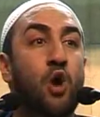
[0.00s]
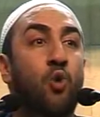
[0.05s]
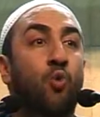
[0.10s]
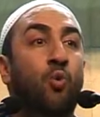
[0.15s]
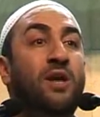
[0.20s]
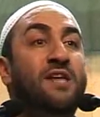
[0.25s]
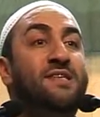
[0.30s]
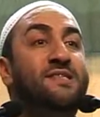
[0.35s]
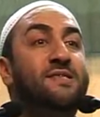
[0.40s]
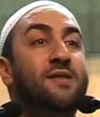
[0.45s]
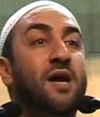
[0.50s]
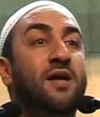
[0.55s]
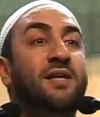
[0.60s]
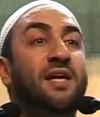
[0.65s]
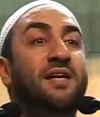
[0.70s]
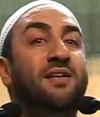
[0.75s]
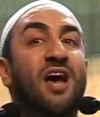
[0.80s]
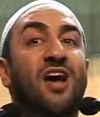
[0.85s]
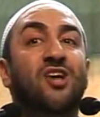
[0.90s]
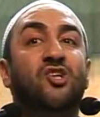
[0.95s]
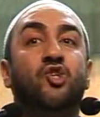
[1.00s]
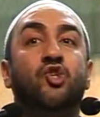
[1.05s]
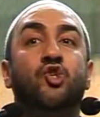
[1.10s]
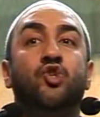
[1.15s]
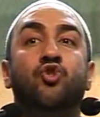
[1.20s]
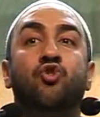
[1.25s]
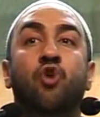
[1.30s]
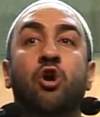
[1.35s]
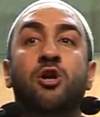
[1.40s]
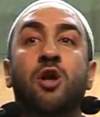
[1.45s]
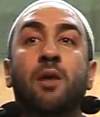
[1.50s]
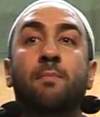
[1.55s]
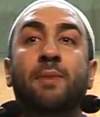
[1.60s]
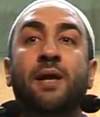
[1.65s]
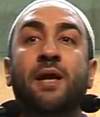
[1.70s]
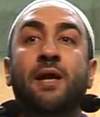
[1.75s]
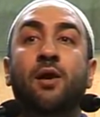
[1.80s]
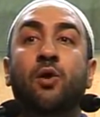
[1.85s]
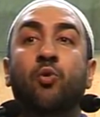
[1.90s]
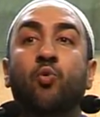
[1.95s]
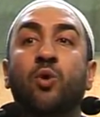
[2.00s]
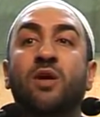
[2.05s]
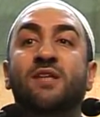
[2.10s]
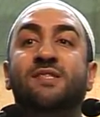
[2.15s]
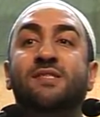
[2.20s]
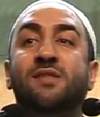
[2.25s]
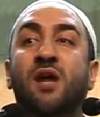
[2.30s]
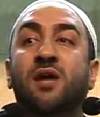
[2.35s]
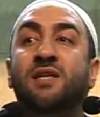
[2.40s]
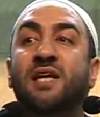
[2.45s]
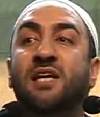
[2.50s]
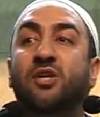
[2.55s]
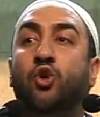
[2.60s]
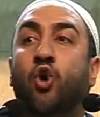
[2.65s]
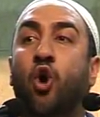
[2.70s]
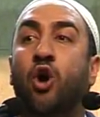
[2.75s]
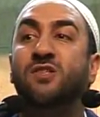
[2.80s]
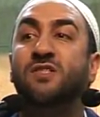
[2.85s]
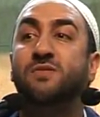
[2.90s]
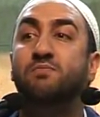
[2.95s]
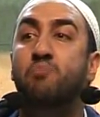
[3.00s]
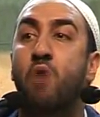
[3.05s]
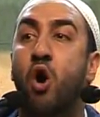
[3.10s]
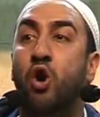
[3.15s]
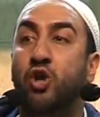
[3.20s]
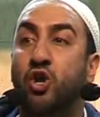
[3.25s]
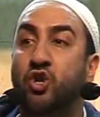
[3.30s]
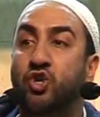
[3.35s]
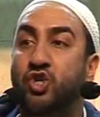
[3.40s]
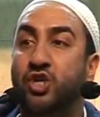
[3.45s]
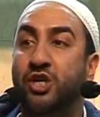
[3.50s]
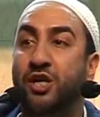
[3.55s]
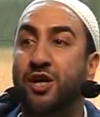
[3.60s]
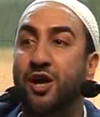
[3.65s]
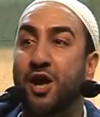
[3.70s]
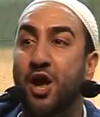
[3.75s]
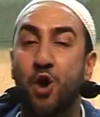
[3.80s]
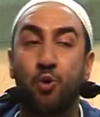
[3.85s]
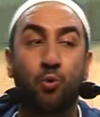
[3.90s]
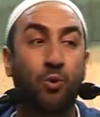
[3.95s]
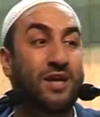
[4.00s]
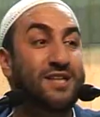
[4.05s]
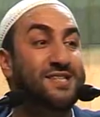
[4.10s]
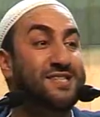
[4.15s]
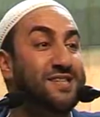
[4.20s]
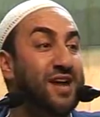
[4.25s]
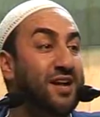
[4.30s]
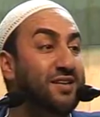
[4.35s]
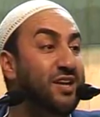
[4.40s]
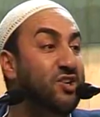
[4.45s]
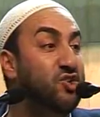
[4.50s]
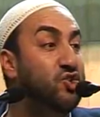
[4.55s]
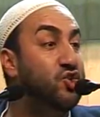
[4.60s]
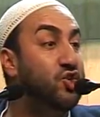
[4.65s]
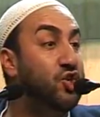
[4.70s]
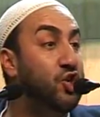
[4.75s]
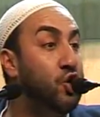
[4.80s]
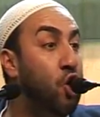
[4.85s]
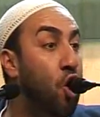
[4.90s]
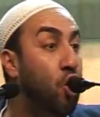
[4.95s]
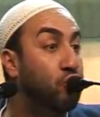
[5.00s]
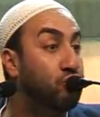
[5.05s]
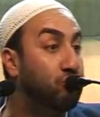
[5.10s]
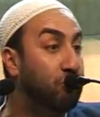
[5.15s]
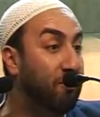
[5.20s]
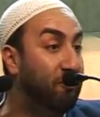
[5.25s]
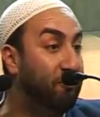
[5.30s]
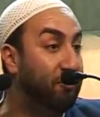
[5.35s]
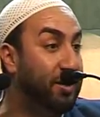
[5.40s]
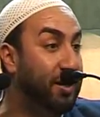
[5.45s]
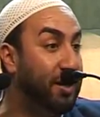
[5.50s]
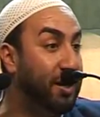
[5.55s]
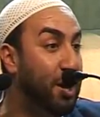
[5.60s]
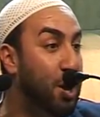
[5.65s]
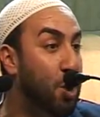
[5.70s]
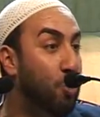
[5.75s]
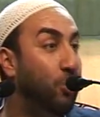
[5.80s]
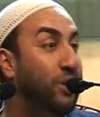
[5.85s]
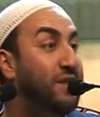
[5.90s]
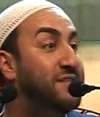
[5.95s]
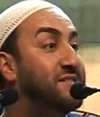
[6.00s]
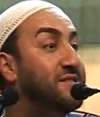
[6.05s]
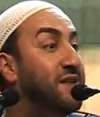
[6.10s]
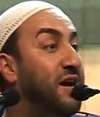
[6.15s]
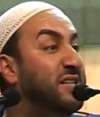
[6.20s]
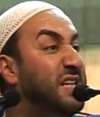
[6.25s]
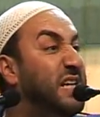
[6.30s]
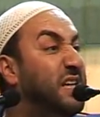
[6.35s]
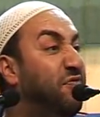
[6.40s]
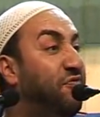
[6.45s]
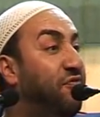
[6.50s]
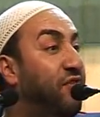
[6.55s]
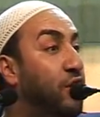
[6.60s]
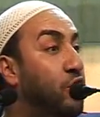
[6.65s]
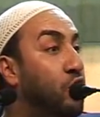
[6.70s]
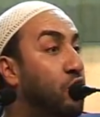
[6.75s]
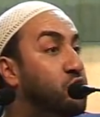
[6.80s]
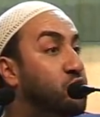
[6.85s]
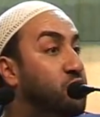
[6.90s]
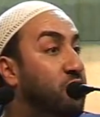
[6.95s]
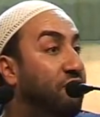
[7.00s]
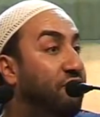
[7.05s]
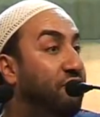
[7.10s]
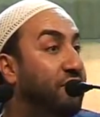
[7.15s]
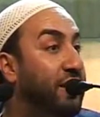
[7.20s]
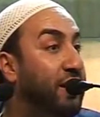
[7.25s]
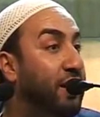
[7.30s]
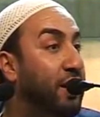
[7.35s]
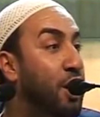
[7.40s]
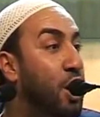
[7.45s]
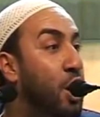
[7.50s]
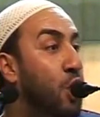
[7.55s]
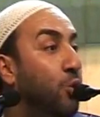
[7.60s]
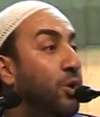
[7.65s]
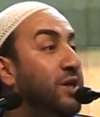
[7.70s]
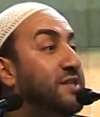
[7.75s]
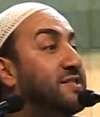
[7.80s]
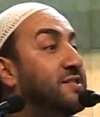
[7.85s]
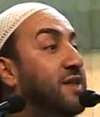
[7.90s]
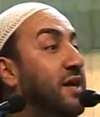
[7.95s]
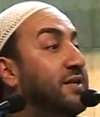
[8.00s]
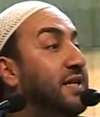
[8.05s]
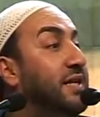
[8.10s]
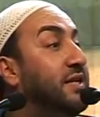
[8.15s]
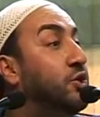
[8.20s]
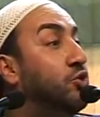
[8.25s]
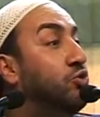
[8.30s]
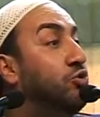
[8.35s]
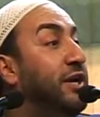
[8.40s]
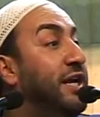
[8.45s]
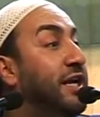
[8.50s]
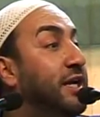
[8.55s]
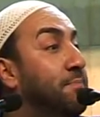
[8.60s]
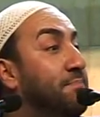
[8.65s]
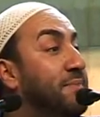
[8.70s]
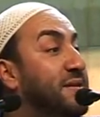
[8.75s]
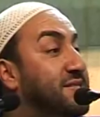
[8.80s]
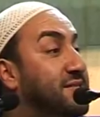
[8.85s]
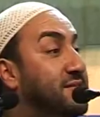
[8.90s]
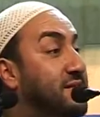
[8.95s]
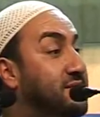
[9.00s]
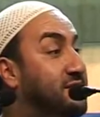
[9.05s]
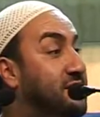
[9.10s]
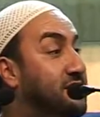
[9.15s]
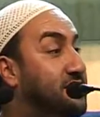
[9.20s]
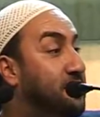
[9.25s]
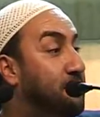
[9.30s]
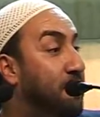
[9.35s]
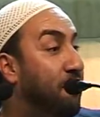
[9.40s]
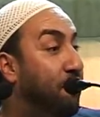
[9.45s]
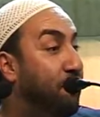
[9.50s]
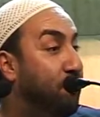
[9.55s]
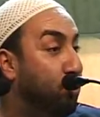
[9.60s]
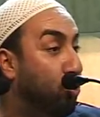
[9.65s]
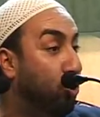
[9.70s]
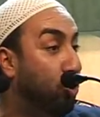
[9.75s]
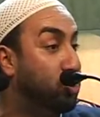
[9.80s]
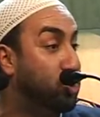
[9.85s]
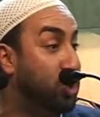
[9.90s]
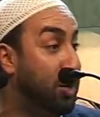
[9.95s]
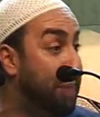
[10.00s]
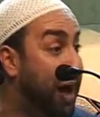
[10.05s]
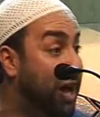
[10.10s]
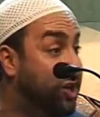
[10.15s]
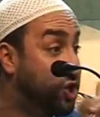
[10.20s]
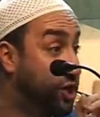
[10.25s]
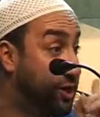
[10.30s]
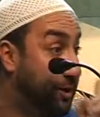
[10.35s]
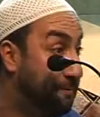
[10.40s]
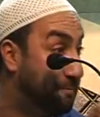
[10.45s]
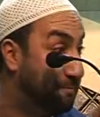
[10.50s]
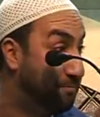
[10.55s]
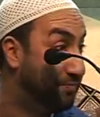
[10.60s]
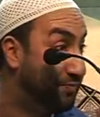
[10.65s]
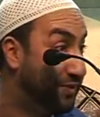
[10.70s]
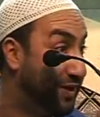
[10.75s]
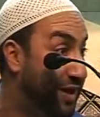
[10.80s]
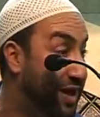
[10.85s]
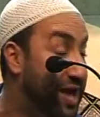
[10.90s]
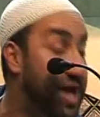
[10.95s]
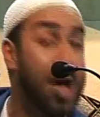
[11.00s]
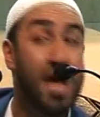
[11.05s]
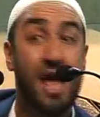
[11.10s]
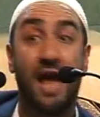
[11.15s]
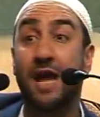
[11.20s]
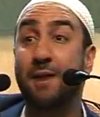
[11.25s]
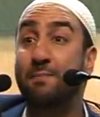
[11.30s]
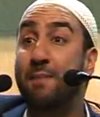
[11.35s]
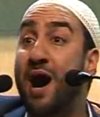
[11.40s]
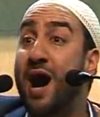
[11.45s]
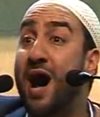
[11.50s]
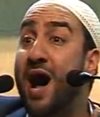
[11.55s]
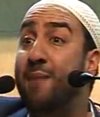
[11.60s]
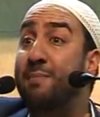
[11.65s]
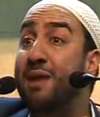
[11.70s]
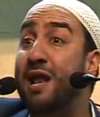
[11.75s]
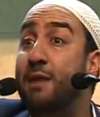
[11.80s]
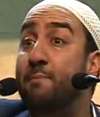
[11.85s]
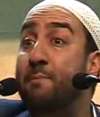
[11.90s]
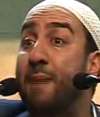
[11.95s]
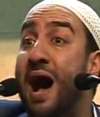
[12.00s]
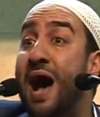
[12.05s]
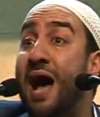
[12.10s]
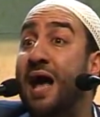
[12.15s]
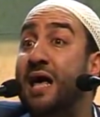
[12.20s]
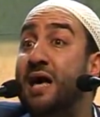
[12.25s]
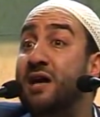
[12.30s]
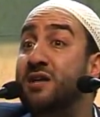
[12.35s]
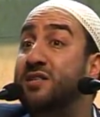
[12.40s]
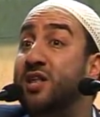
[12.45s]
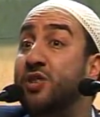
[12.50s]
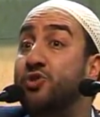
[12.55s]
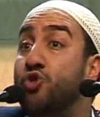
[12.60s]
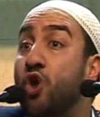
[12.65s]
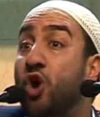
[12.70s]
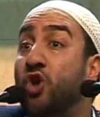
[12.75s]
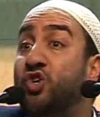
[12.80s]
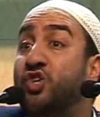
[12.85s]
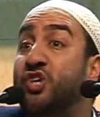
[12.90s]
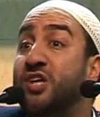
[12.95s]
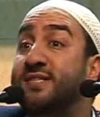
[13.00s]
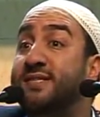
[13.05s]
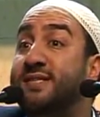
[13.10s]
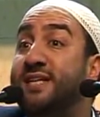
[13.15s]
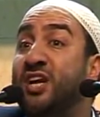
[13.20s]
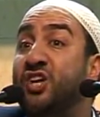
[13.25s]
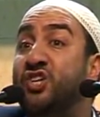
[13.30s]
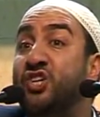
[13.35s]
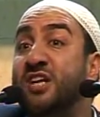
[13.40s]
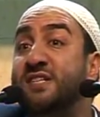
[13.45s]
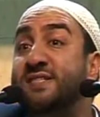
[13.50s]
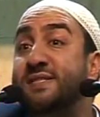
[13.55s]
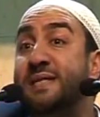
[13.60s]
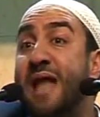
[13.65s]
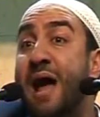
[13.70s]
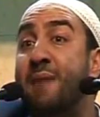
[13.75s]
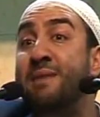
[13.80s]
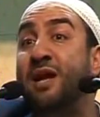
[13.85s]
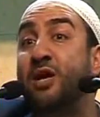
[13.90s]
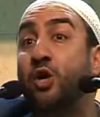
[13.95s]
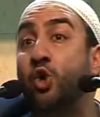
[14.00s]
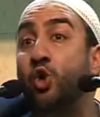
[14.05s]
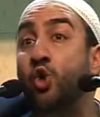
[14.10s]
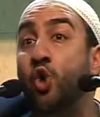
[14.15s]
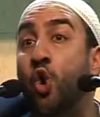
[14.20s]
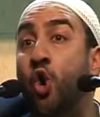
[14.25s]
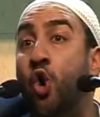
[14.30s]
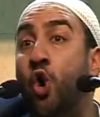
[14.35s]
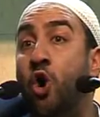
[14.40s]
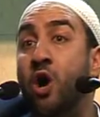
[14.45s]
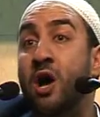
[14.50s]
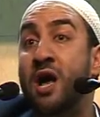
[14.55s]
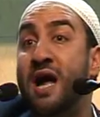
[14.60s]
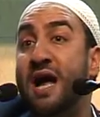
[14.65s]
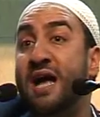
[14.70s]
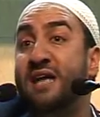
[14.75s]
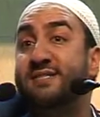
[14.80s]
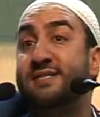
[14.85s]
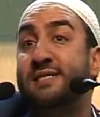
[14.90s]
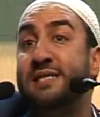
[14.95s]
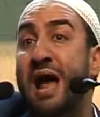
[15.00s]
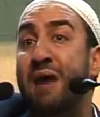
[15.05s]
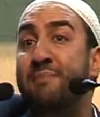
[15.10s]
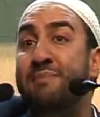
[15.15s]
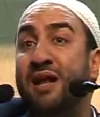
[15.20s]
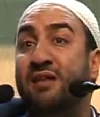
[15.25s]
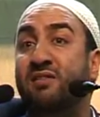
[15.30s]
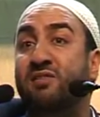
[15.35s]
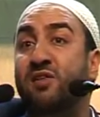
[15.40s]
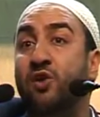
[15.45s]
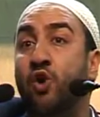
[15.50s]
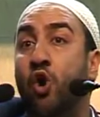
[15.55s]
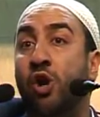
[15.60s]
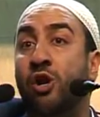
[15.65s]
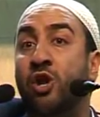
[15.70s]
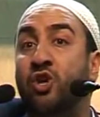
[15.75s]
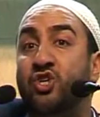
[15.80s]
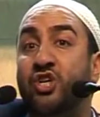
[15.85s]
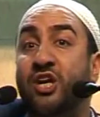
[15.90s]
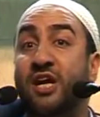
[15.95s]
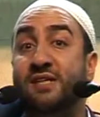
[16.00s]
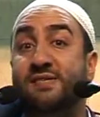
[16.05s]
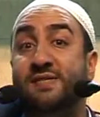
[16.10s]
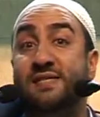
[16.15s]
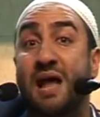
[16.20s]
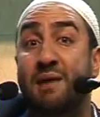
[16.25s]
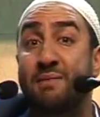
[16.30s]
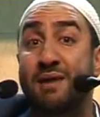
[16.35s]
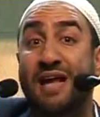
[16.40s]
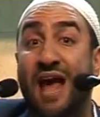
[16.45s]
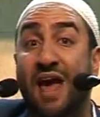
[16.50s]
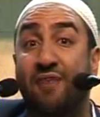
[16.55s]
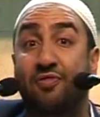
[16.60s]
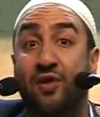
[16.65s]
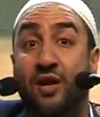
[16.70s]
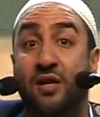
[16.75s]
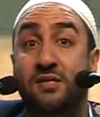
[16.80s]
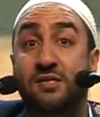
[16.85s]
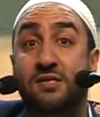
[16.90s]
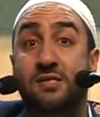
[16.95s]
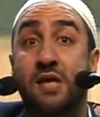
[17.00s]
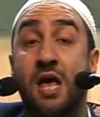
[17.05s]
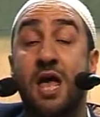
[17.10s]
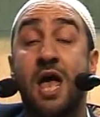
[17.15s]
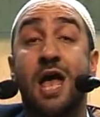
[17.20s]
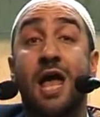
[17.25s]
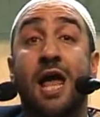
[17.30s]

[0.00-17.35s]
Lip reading: We studied astronomy, we studied cosmology, we studied geography, we studied philosophy, we studied Greek mysticism and thought. Imagine, Imam al-Baqir did not just teach Islamic law, Islamic theology, Islamic ethics.